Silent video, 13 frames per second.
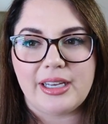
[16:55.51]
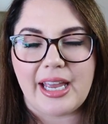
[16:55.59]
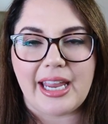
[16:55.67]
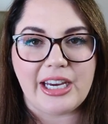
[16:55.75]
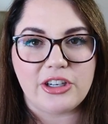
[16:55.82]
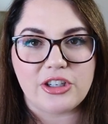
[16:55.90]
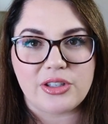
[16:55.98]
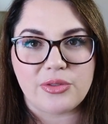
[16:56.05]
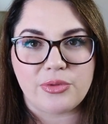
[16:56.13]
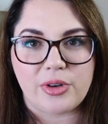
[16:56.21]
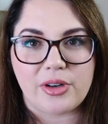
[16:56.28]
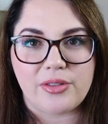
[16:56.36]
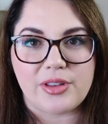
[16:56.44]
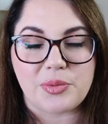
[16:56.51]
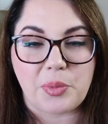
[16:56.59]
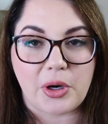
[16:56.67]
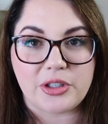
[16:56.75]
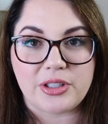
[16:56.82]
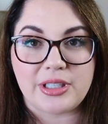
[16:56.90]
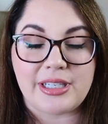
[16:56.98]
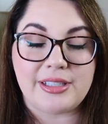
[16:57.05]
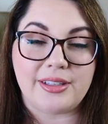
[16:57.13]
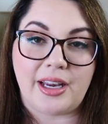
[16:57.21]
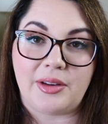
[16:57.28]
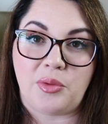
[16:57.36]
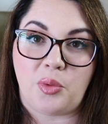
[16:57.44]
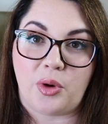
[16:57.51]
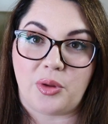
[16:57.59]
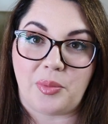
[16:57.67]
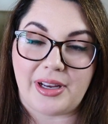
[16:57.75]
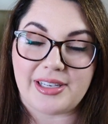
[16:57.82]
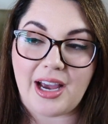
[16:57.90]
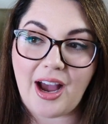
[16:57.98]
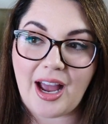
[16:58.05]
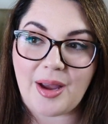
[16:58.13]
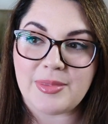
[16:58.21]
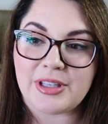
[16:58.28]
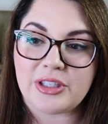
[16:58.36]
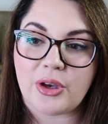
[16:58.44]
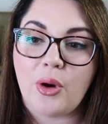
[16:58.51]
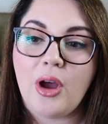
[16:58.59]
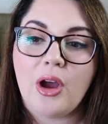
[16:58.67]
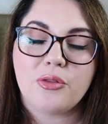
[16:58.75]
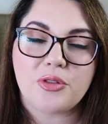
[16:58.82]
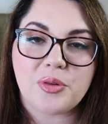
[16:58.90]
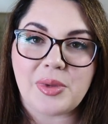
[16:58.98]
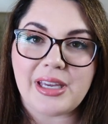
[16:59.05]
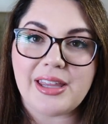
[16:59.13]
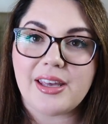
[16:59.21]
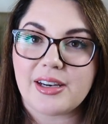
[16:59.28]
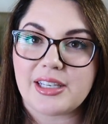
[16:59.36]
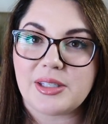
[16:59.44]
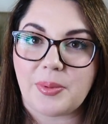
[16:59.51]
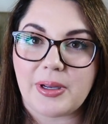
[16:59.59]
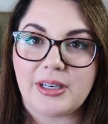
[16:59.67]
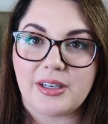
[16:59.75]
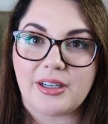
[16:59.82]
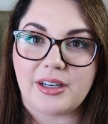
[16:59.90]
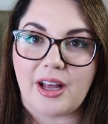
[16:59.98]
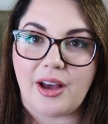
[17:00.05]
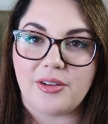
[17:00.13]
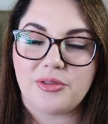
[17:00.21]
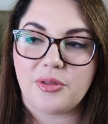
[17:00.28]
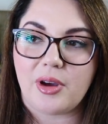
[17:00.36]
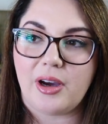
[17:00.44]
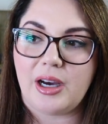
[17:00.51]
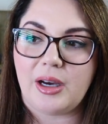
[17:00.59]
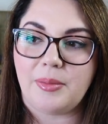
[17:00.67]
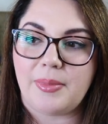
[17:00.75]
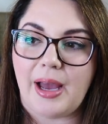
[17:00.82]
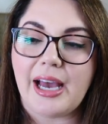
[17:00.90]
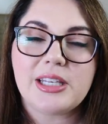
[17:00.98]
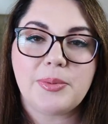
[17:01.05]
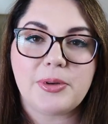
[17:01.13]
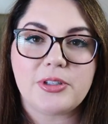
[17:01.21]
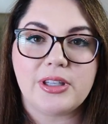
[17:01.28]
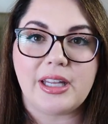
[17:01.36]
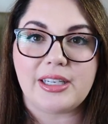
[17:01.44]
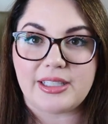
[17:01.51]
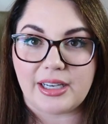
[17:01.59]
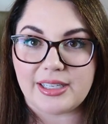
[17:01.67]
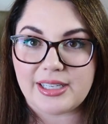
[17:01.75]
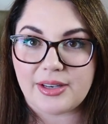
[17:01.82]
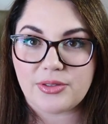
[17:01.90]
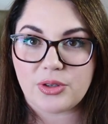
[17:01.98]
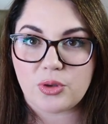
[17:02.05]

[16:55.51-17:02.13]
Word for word: anxious in front of this person? He's not even worth my time. And so for me, that explained it enough. Um, as a person that does have